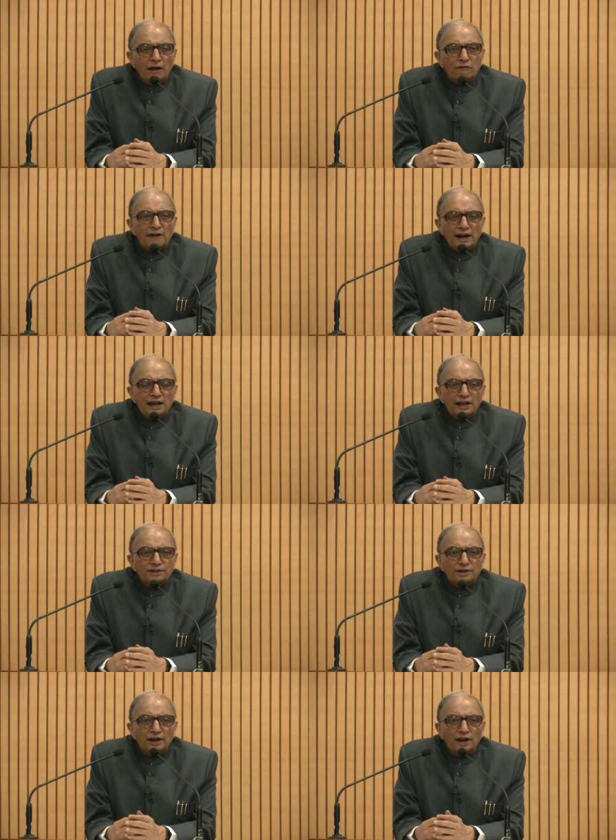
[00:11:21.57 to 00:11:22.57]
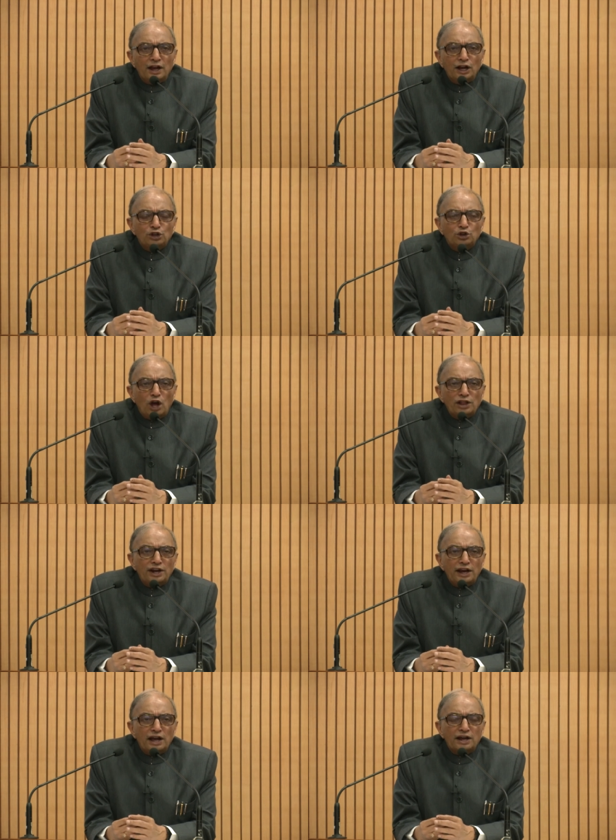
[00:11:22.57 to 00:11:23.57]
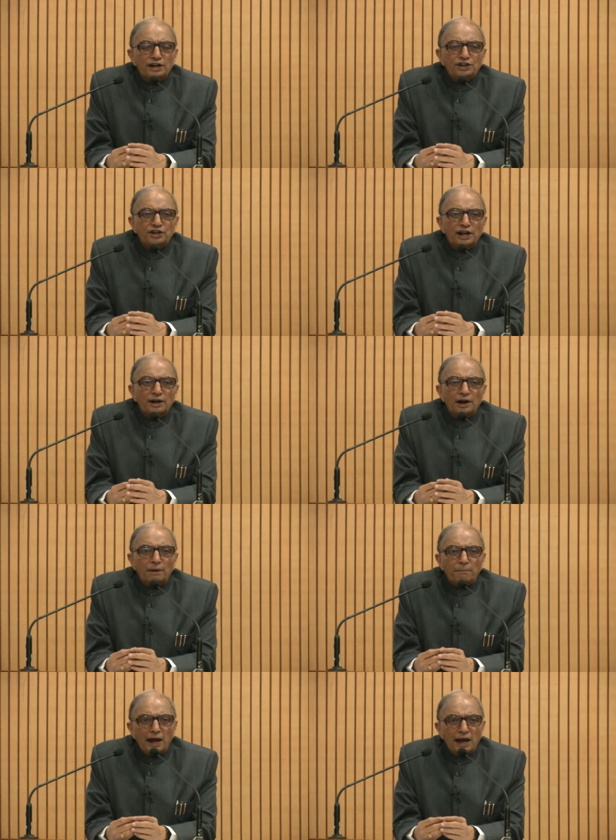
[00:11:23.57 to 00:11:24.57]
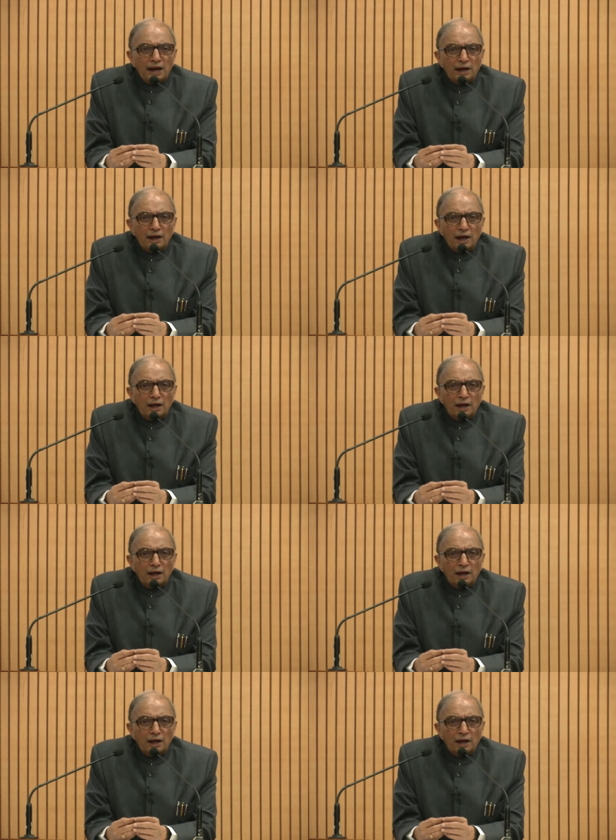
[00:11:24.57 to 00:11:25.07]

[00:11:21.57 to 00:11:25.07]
One is non-recognition by